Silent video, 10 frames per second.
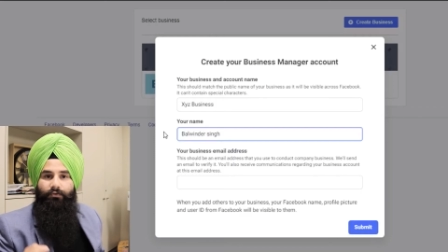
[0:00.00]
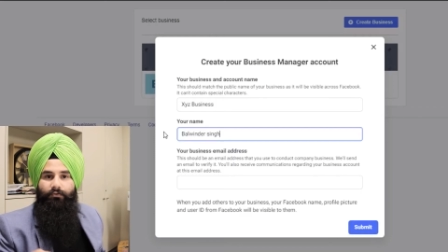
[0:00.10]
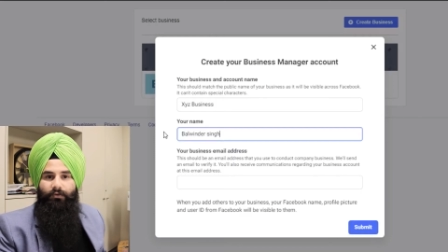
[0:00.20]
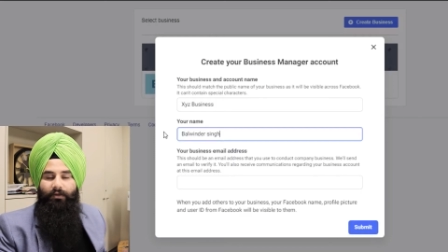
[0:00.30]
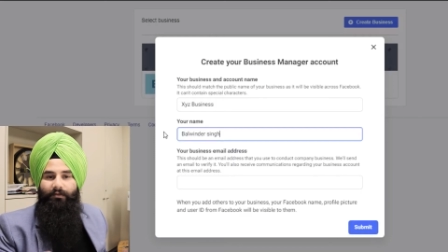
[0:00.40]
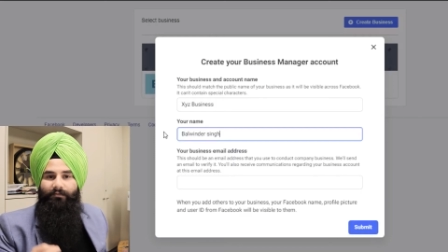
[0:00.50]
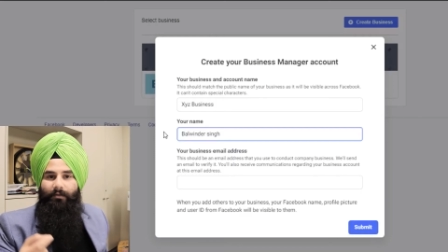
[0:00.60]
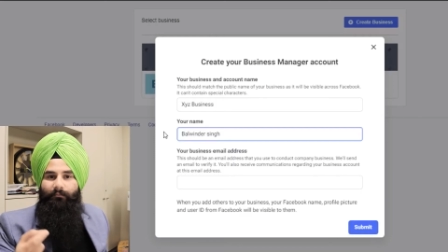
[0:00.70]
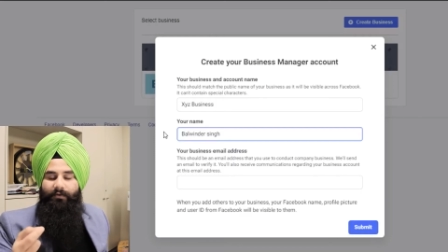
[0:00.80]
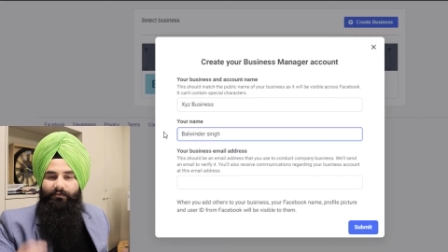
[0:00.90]
vi tusi
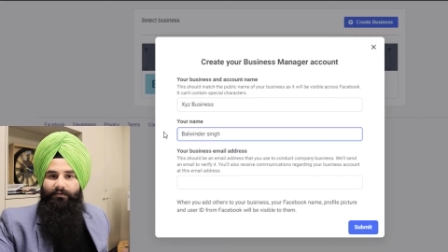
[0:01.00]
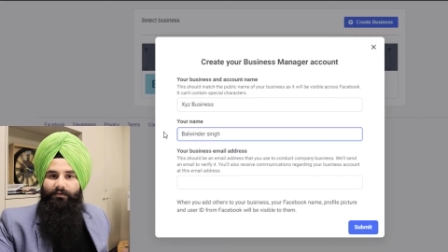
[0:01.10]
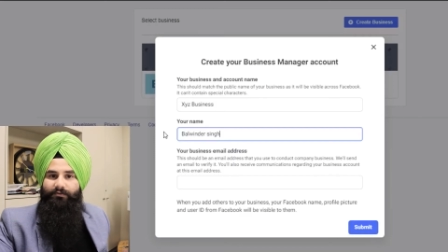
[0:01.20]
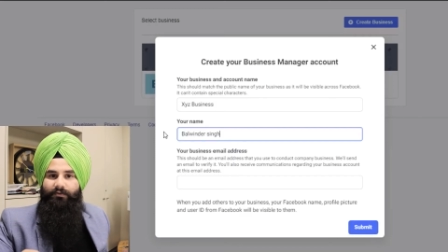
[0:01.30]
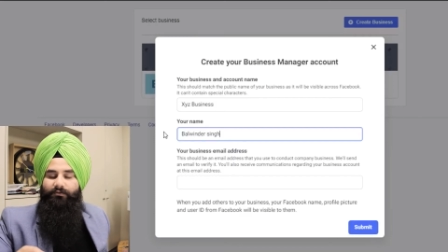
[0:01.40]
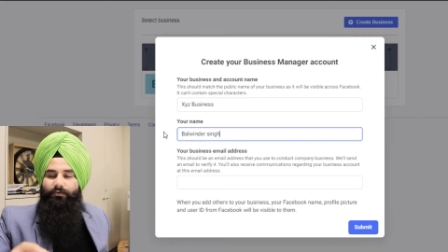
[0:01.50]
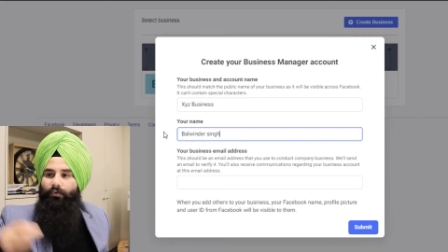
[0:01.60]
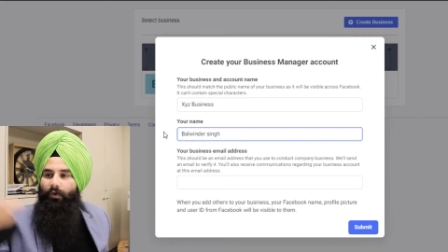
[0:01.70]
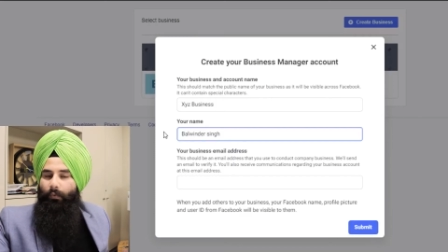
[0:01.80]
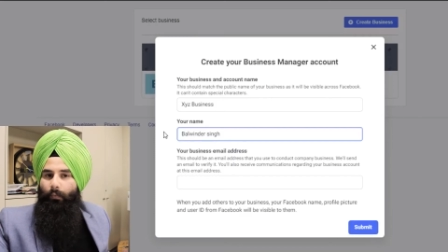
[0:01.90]
kise businesses
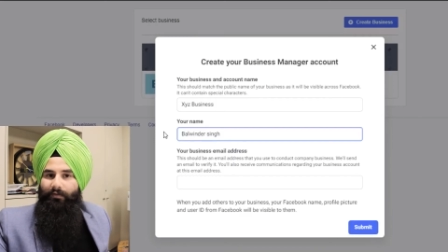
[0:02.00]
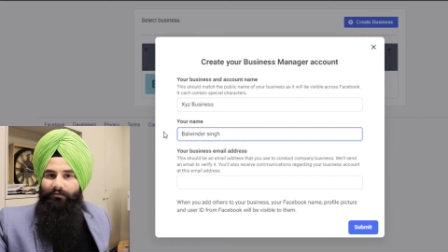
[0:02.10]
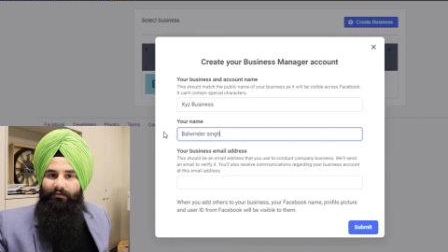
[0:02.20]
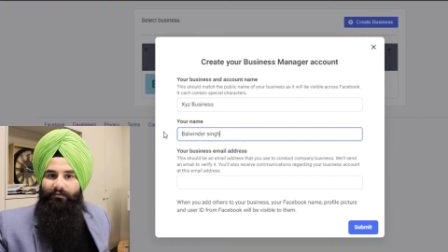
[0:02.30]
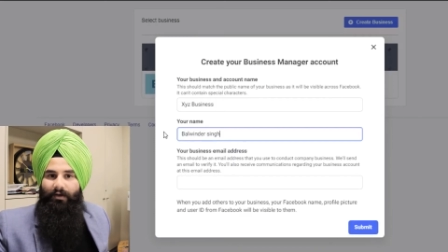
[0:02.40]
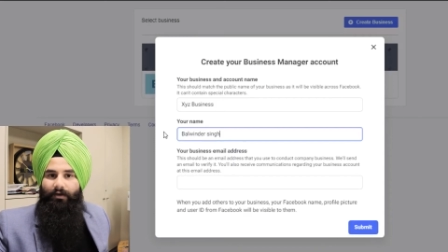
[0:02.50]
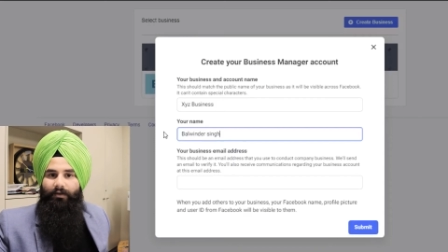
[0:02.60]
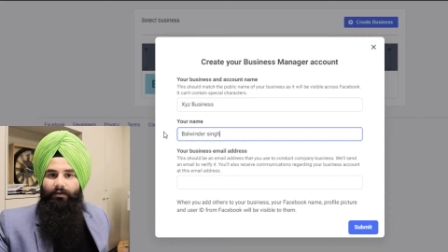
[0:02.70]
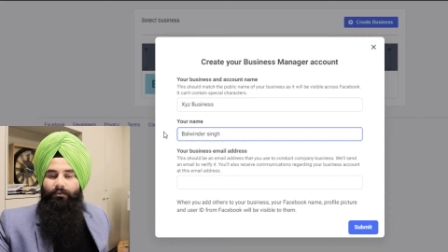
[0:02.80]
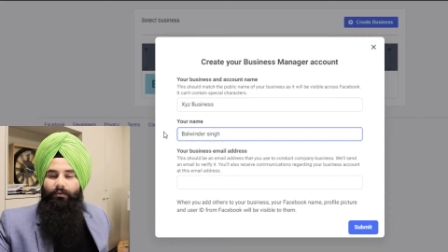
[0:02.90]
no request send
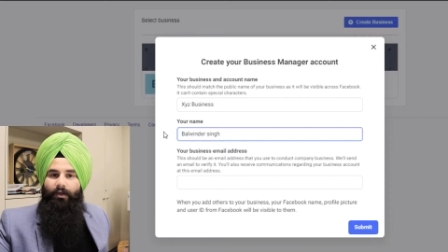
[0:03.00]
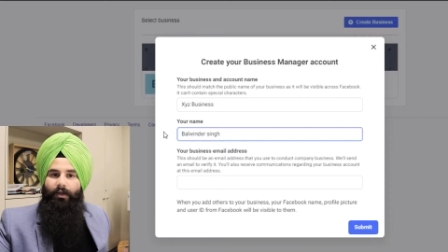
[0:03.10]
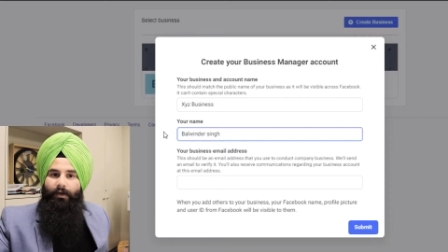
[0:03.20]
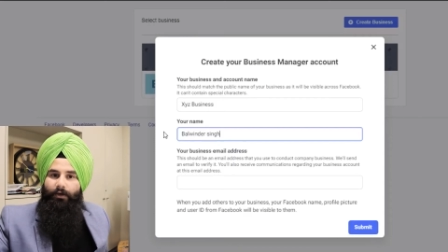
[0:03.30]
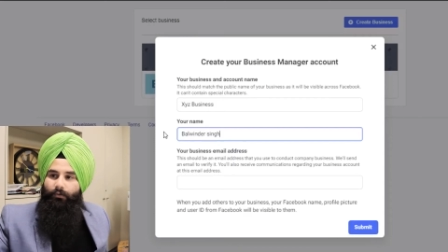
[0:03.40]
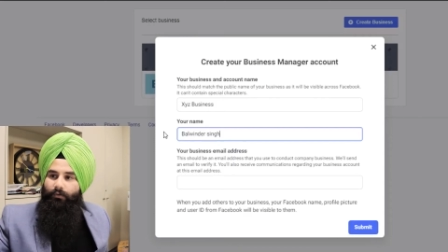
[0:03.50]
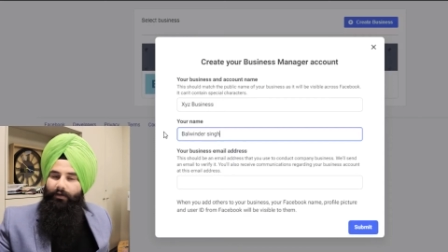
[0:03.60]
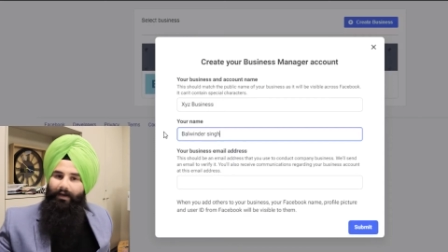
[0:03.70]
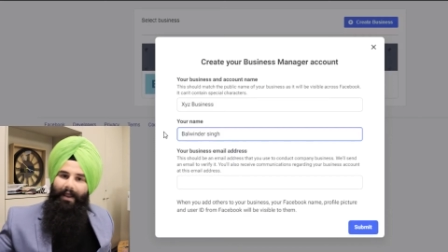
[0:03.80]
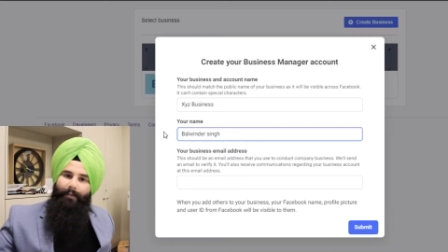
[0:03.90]
karonge to
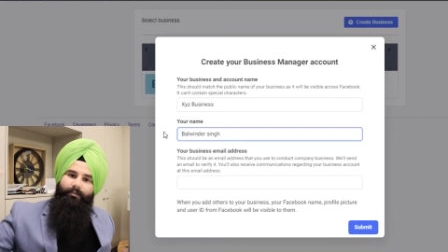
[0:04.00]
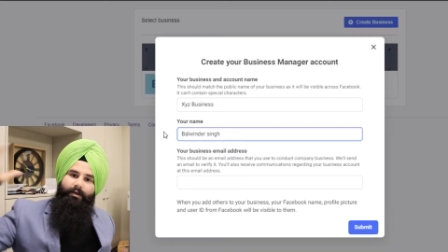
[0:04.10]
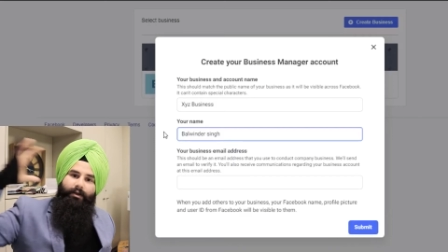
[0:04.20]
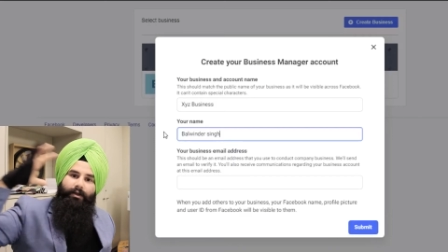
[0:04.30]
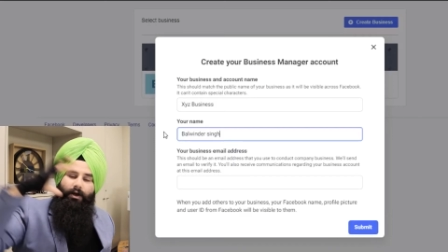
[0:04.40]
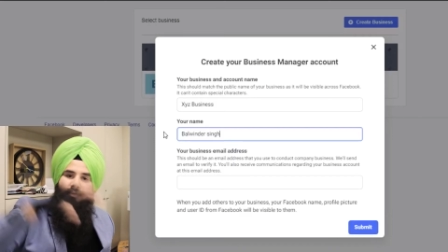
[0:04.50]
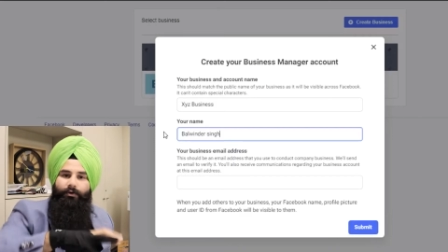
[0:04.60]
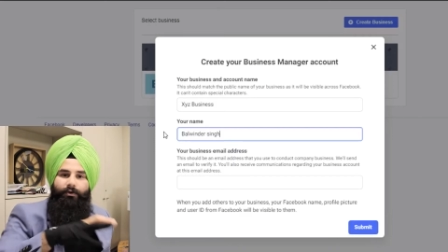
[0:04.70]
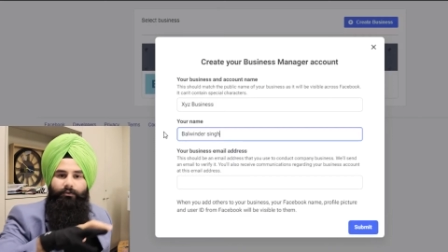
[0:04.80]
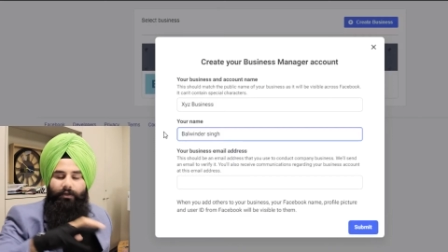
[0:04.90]
grab their account
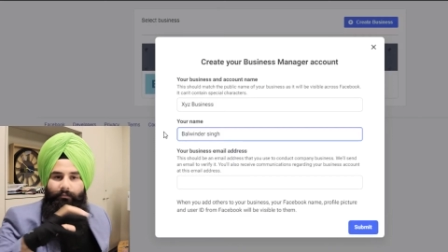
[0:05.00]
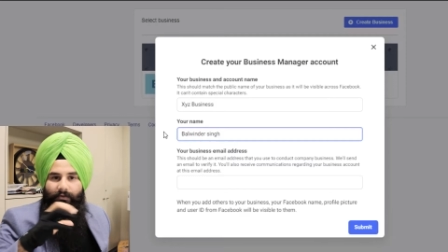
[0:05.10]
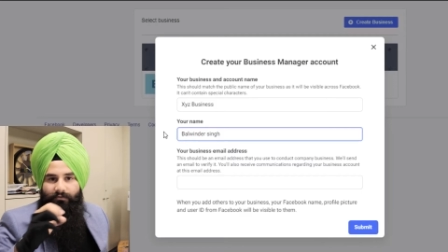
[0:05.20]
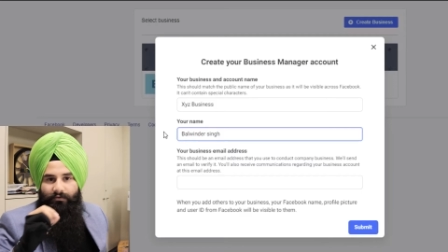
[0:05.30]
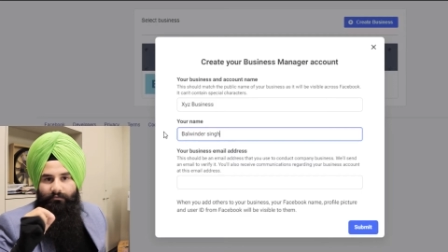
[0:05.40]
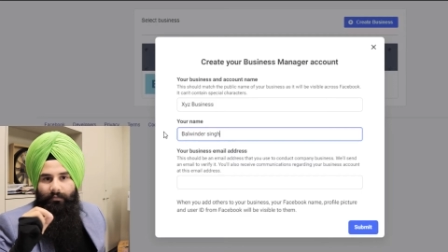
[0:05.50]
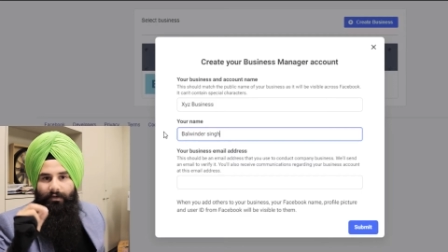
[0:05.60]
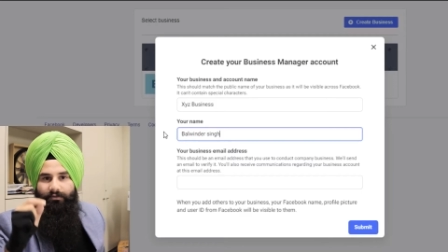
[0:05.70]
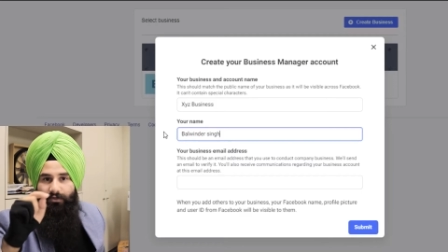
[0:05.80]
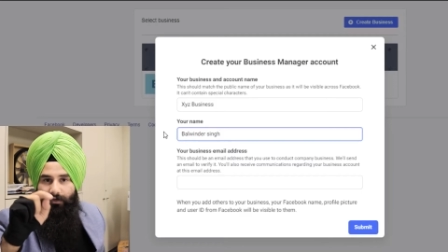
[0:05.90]
into their business
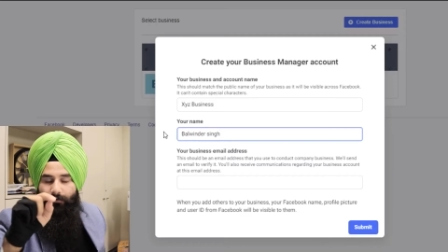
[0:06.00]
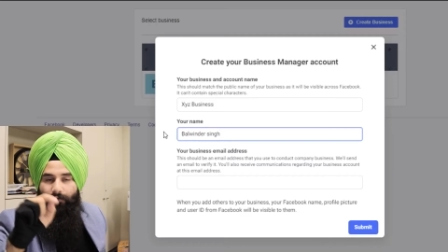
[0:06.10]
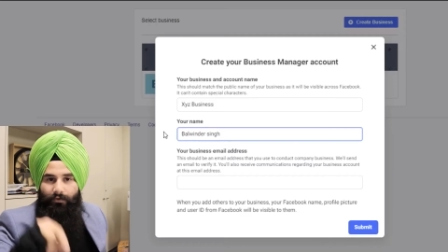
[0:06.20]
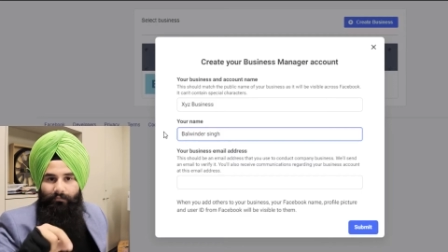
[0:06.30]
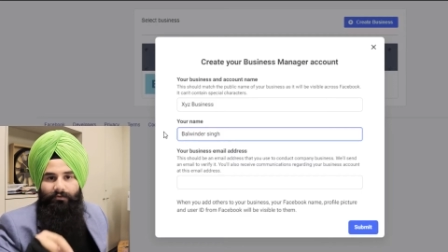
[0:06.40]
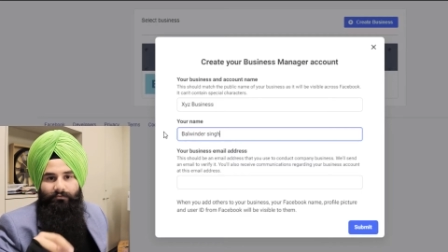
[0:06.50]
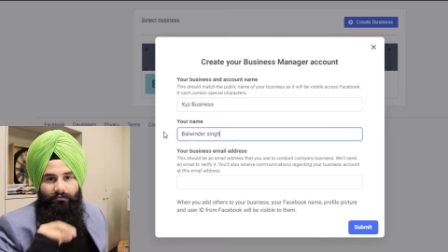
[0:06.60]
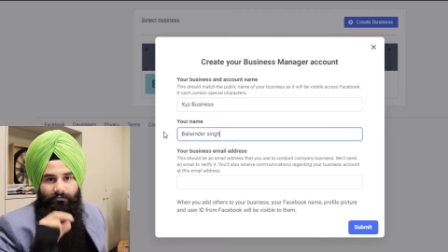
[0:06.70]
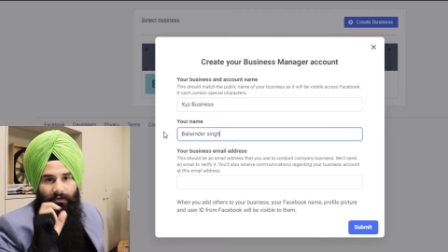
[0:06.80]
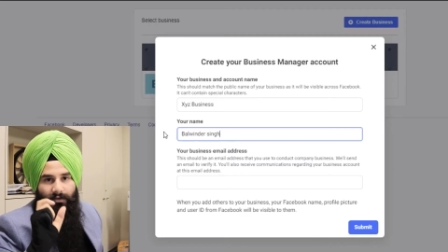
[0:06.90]
manager, into your
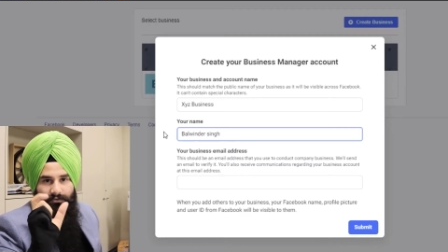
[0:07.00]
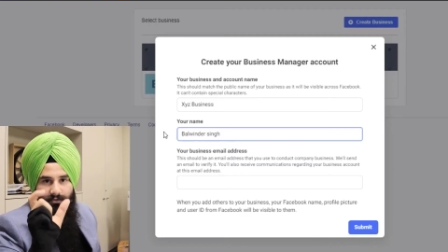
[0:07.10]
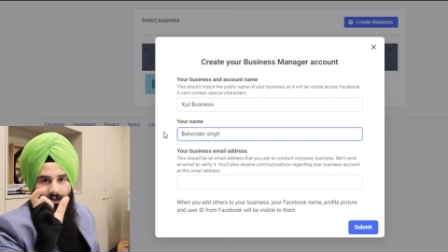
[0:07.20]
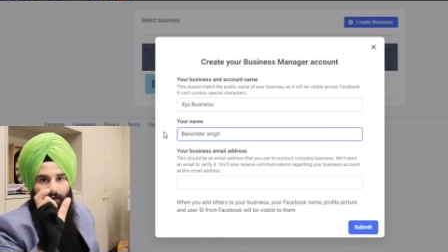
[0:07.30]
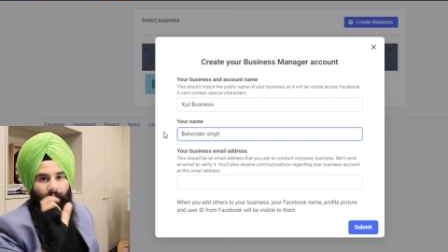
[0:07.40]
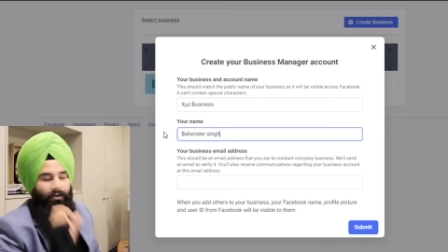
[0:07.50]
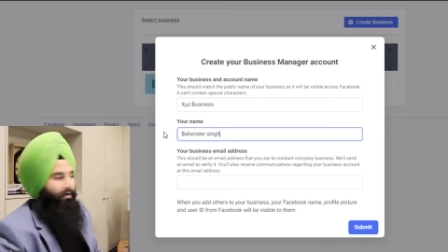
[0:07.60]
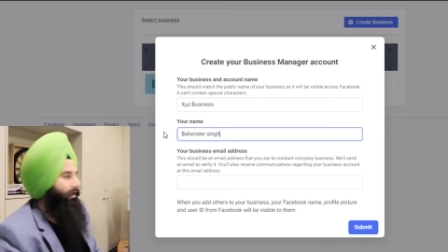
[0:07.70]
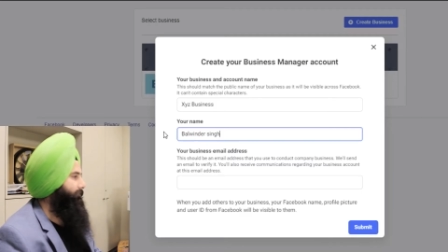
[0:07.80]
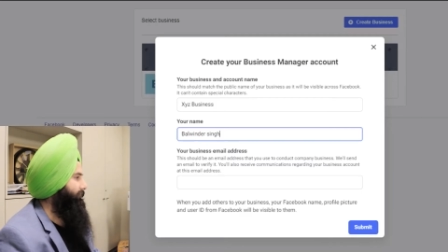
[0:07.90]
business manager, tau e
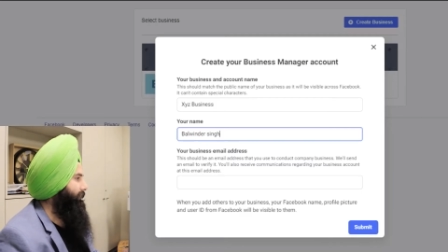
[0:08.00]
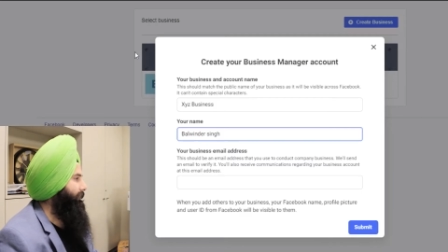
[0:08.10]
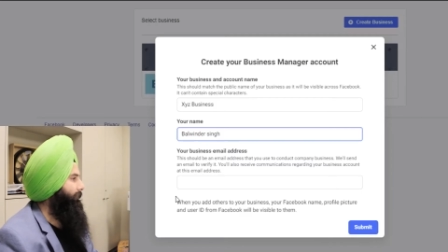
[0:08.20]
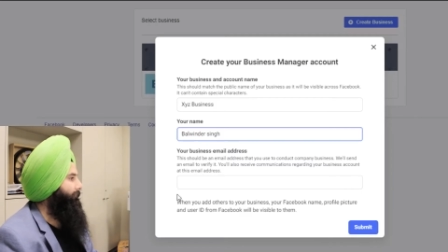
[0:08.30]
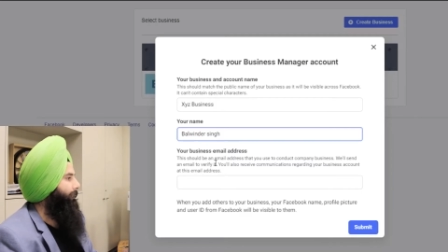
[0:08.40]
name dekhega.